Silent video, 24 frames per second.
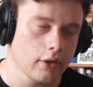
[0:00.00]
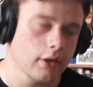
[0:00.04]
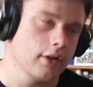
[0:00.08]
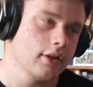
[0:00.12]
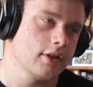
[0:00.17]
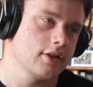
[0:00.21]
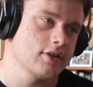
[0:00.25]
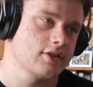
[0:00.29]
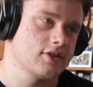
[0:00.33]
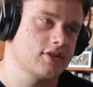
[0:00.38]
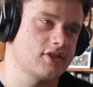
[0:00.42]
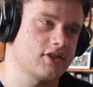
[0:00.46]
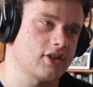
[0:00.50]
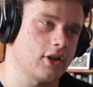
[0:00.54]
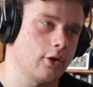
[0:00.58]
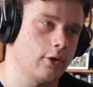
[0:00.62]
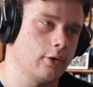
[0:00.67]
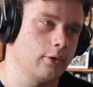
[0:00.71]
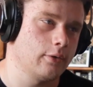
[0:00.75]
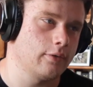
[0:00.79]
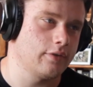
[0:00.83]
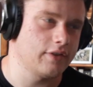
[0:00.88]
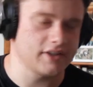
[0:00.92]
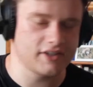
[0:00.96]
So
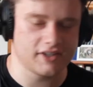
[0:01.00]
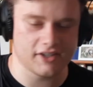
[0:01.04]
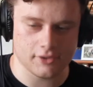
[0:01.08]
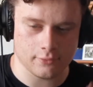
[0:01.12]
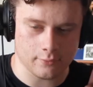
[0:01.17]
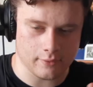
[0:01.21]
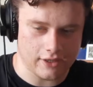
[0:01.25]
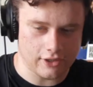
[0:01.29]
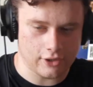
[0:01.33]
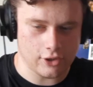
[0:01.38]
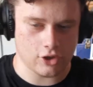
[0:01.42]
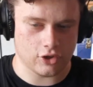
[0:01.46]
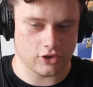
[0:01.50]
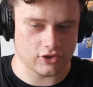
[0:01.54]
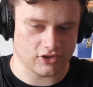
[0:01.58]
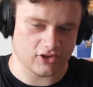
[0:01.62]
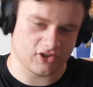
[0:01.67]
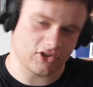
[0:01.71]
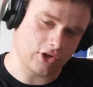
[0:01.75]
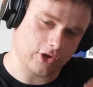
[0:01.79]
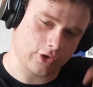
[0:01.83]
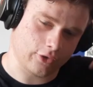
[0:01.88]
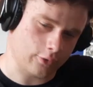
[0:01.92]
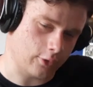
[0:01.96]
this is really good because it sort
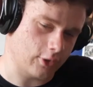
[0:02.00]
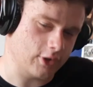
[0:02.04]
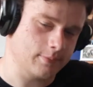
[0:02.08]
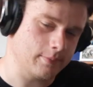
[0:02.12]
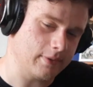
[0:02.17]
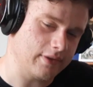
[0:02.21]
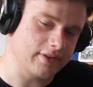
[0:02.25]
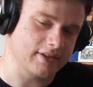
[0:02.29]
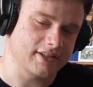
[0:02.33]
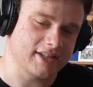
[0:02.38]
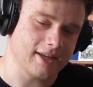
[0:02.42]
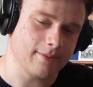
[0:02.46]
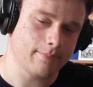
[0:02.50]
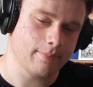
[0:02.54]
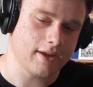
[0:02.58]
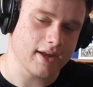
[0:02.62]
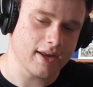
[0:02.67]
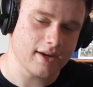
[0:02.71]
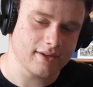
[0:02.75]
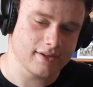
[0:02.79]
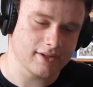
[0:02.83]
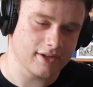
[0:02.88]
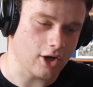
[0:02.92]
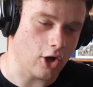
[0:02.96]
of throws me in the deep
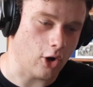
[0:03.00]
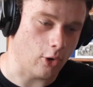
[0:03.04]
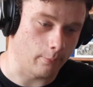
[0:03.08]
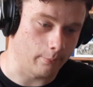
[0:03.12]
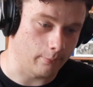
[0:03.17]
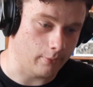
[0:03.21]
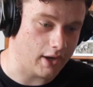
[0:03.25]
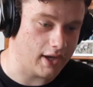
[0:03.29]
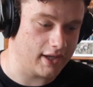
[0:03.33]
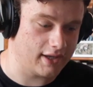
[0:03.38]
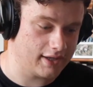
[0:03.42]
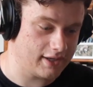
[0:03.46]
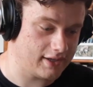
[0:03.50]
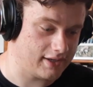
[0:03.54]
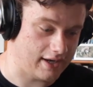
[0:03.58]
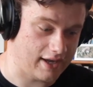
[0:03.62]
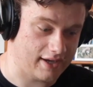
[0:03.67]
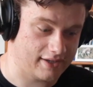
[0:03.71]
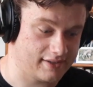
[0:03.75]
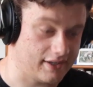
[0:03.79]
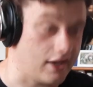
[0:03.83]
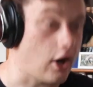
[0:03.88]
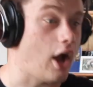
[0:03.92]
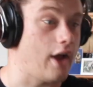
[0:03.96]
end, and I might get an
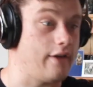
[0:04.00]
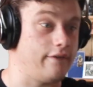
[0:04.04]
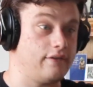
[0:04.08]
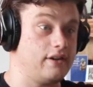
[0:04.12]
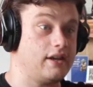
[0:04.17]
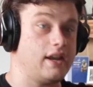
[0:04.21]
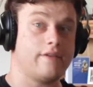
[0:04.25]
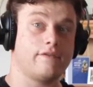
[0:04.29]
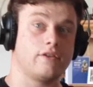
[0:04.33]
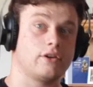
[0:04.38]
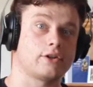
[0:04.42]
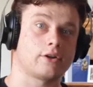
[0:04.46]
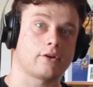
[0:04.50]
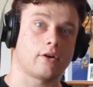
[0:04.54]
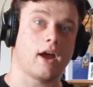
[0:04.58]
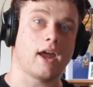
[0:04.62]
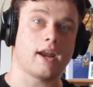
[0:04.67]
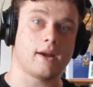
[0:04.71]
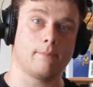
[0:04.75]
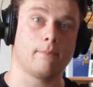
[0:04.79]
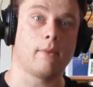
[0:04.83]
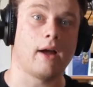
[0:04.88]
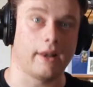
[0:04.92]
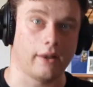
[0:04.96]
accent I've never tried in
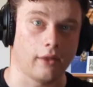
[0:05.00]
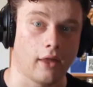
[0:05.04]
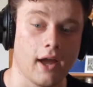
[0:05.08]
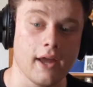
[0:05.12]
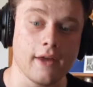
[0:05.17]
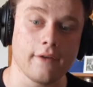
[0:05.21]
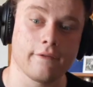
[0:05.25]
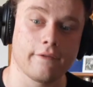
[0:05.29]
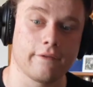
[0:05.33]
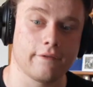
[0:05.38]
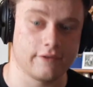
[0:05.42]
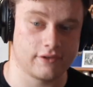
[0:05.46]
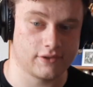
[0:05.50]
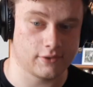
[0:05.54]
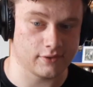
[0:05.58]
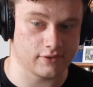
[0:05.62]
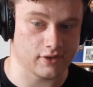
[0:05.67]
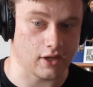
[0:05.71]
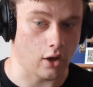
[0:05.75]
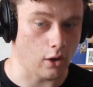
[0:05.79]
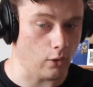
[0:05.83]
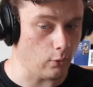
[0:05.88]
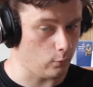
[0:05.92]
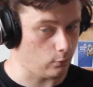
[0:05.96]
my life. So it's like,
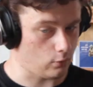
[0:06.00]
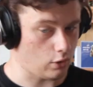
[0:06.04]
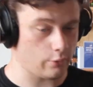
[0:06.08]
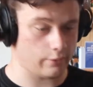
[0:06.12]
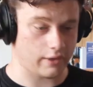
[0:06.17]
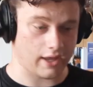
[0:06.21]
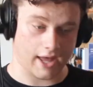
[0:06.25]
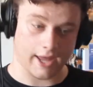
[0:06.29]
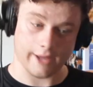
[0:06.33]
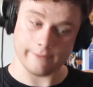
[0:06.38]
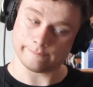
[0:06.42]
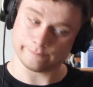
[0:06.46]
oh, okay.